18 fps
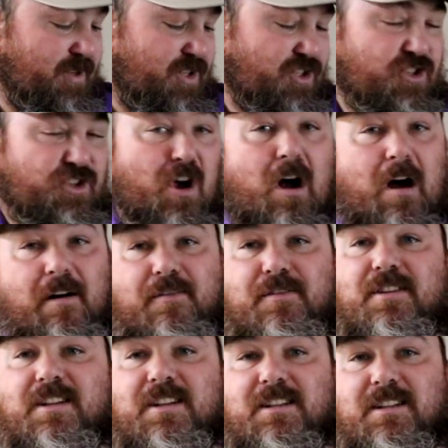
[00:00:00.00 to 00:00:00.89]
It's
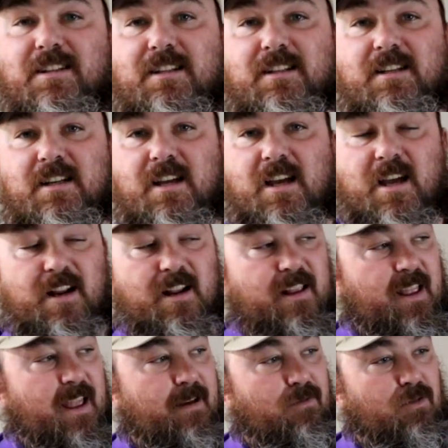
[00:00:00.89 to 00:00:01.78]
soft. It
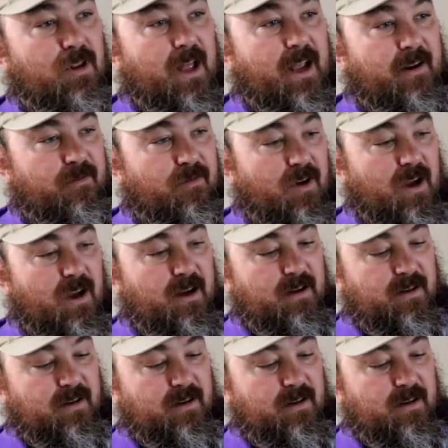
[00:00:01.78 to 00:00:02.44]
doesn't have a lot of